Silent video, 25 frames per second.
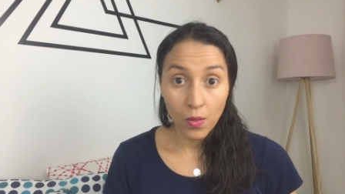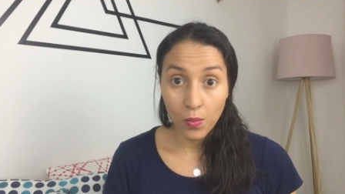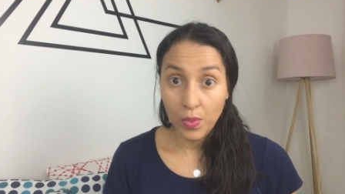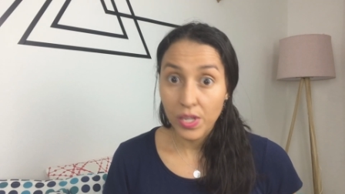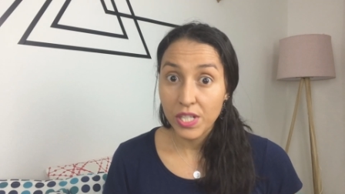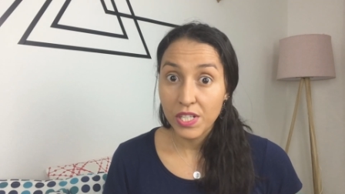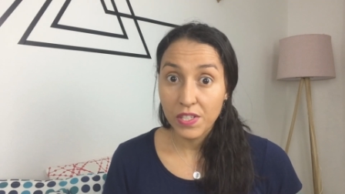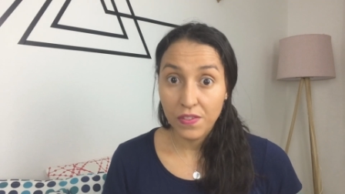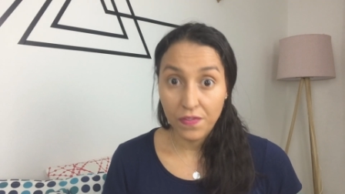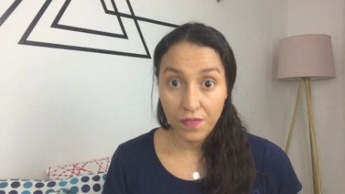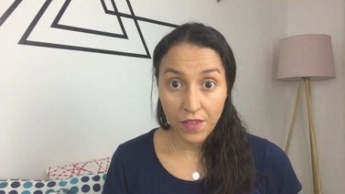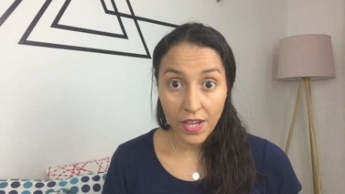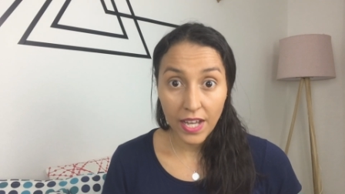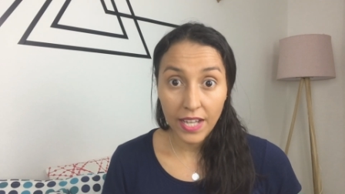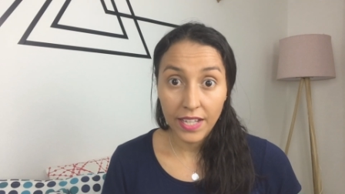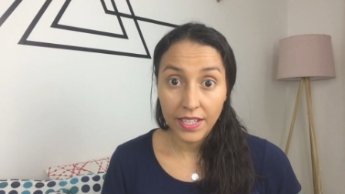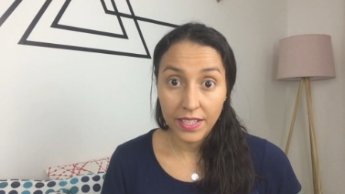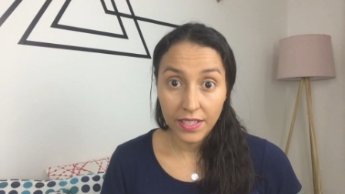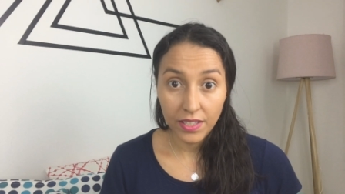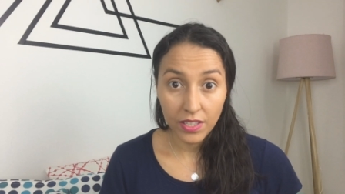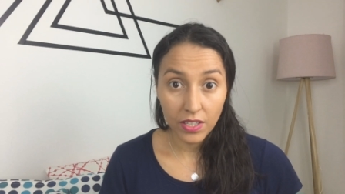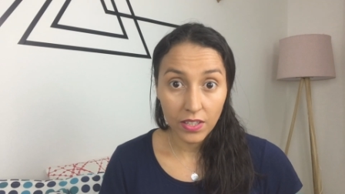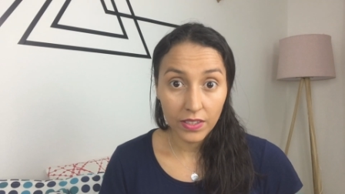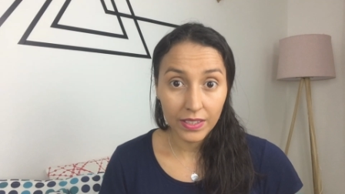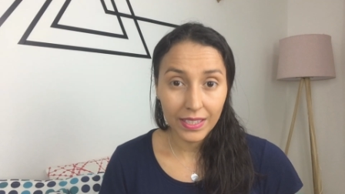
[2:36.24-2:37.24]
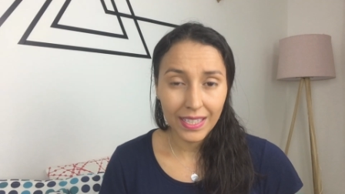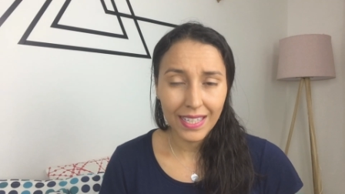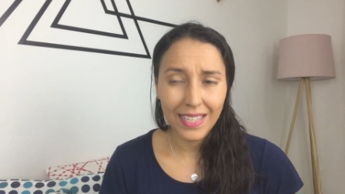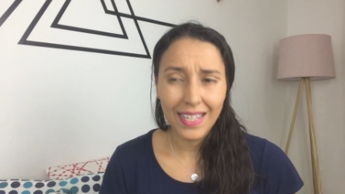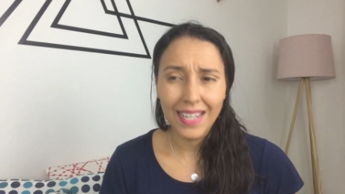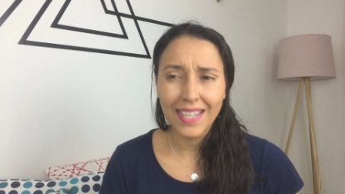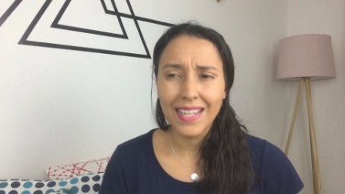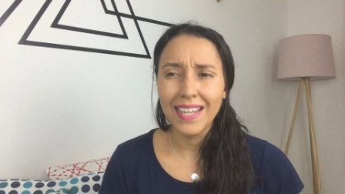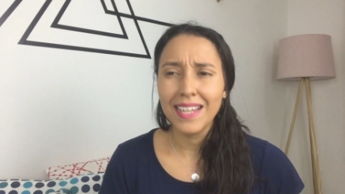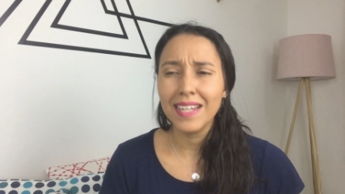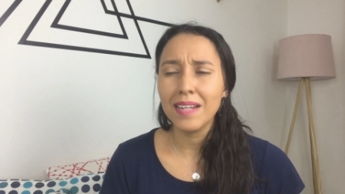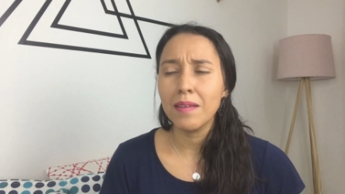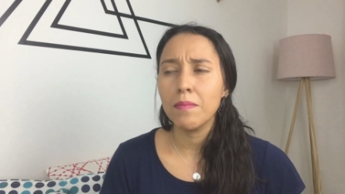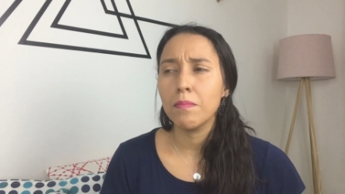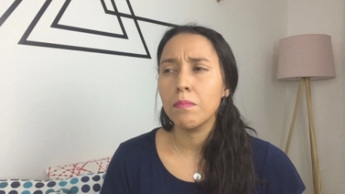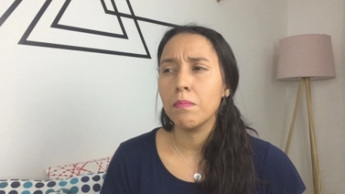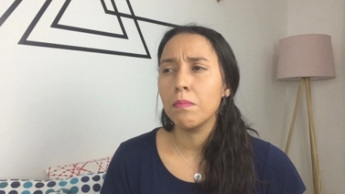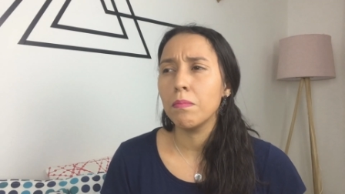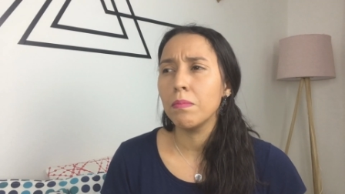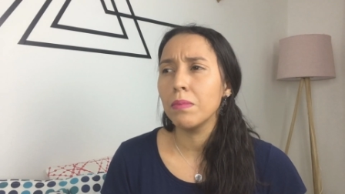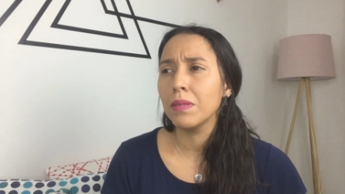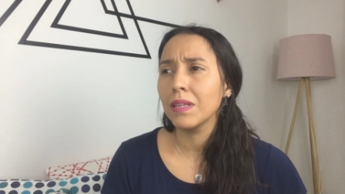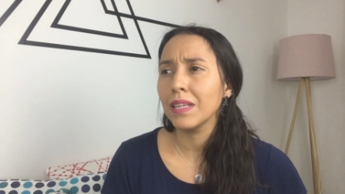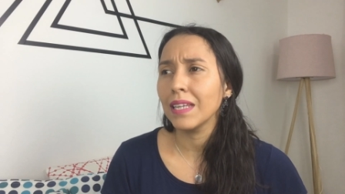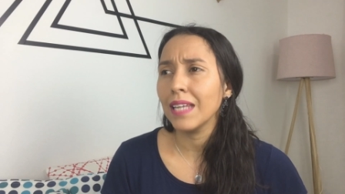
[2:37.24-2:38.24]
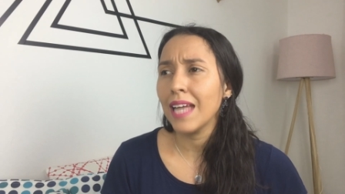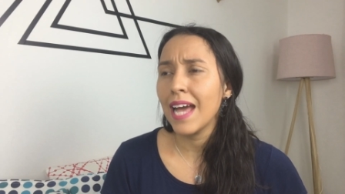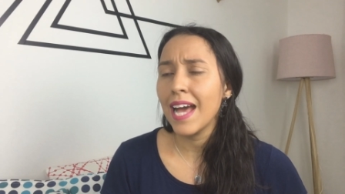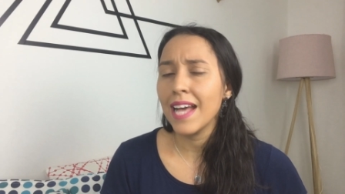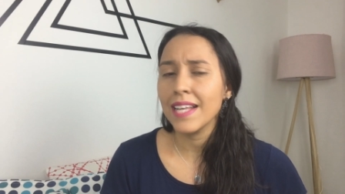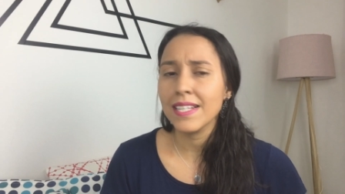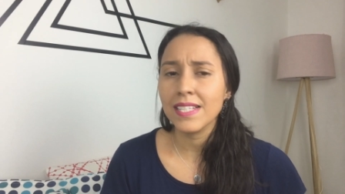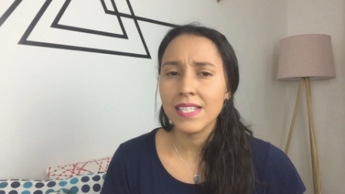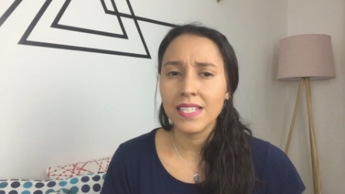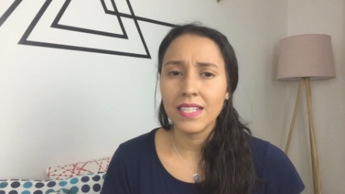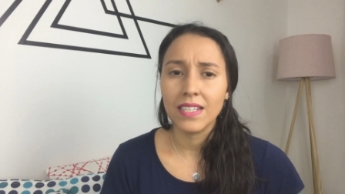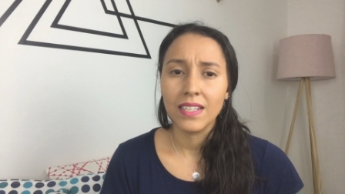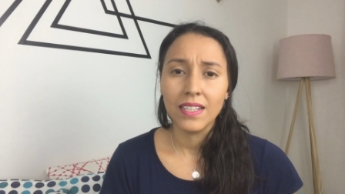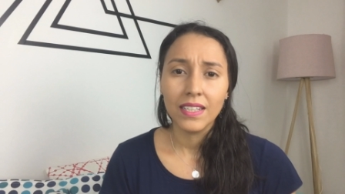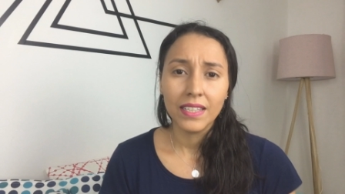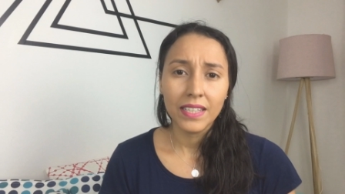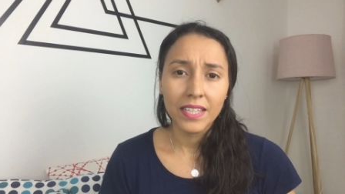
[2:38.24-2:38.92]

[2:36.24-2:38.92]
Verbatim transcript: was fun, okay? I had a blast